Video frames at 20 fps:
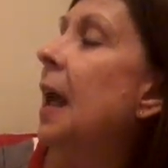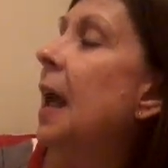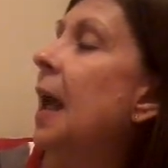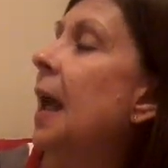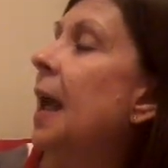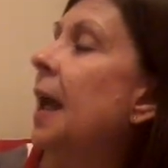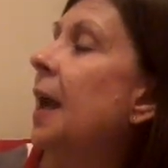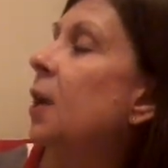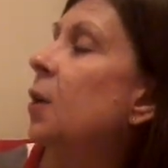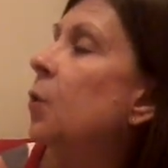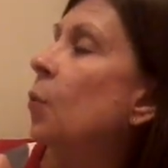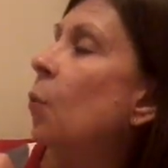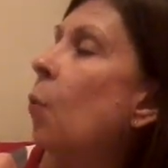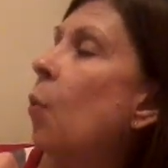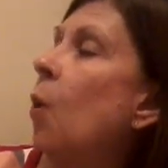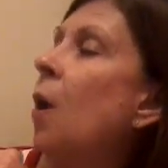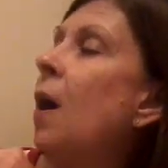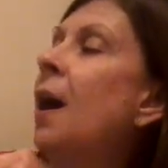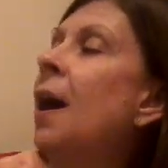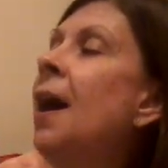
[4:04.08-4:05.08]
and
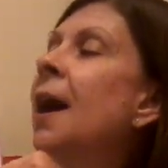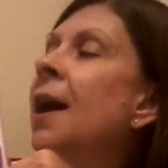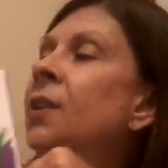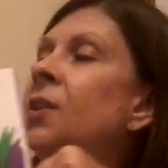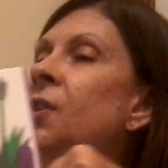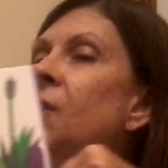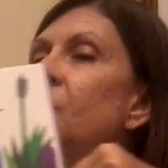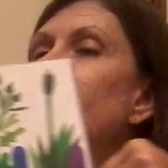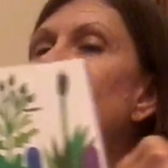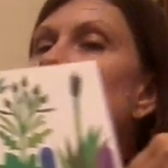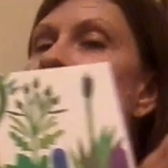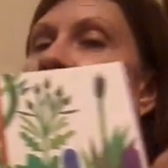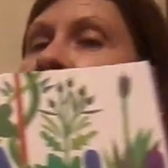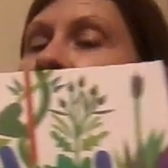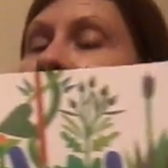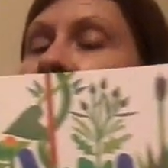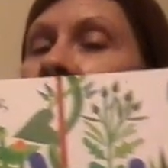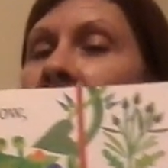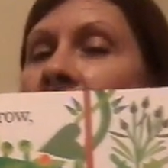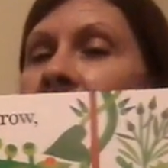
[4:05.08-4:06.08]
watch
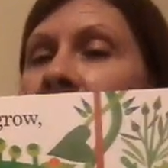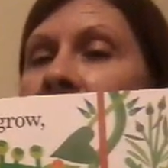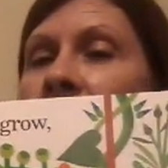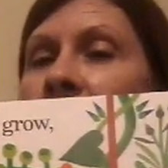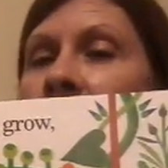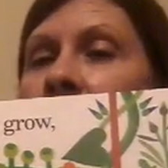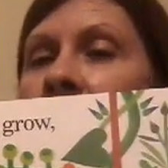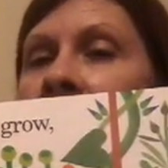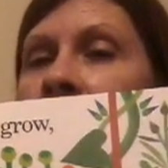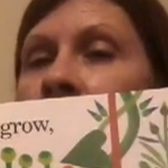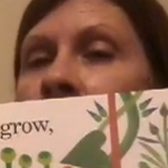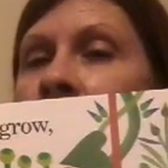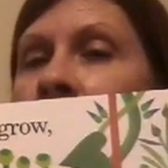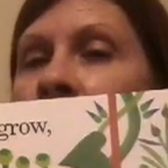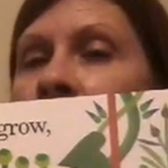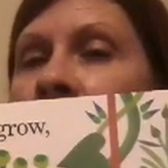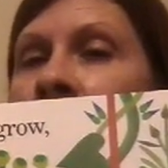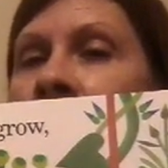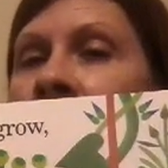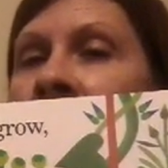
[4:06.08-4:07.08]
the rainbow
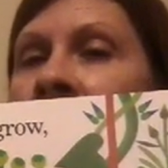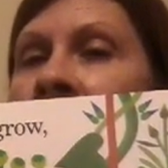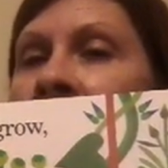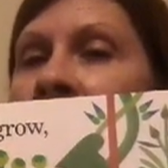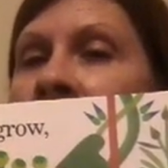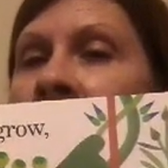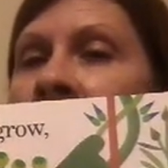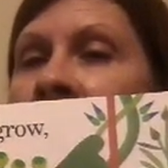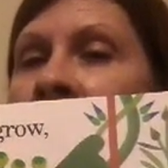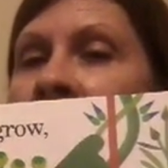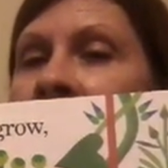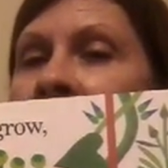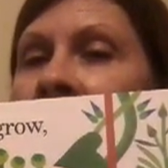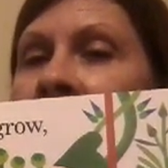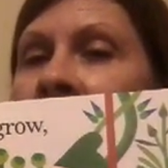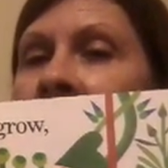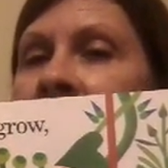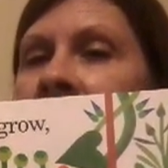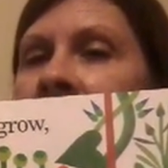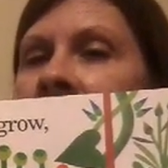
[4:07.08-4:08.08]

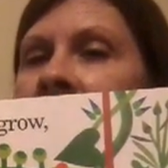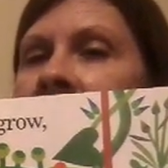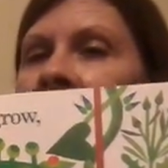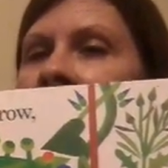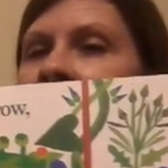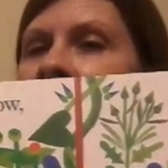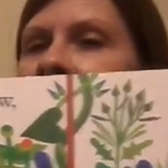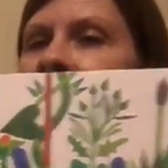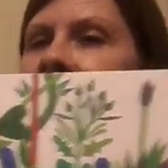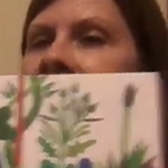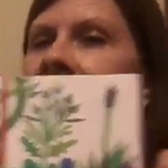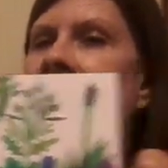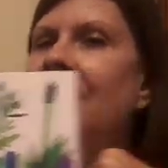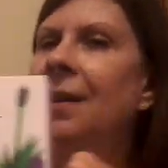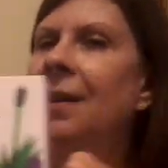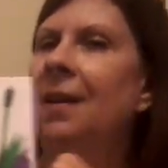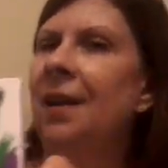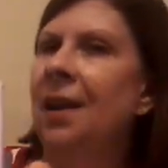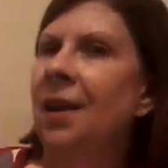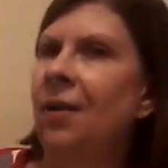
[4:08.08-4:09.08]
grow.
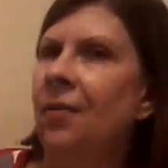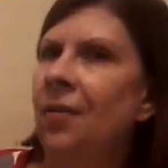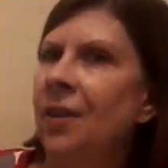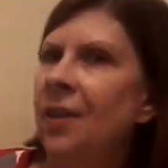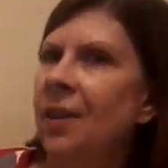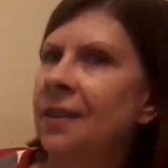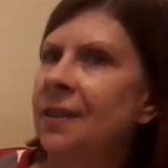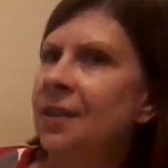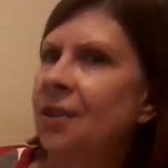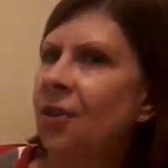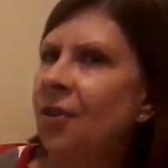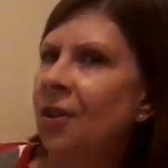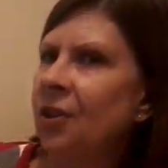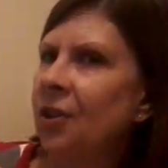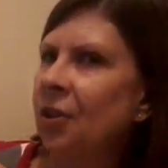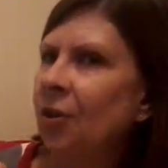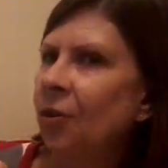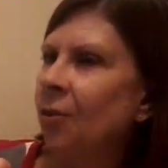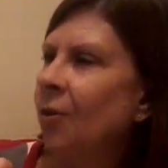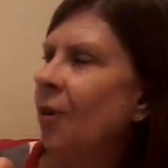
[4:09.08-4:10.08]
Everything's starting
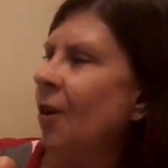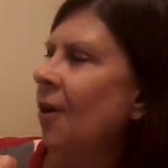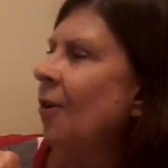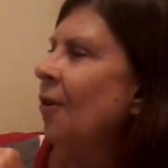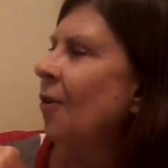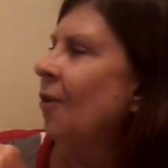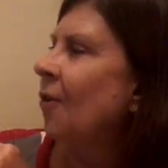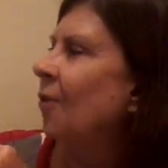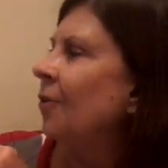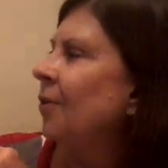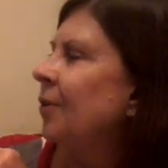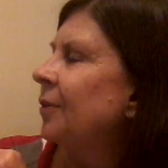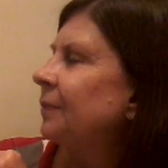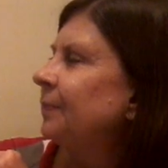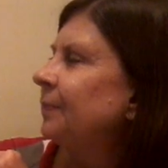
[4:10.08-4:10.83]
to grow.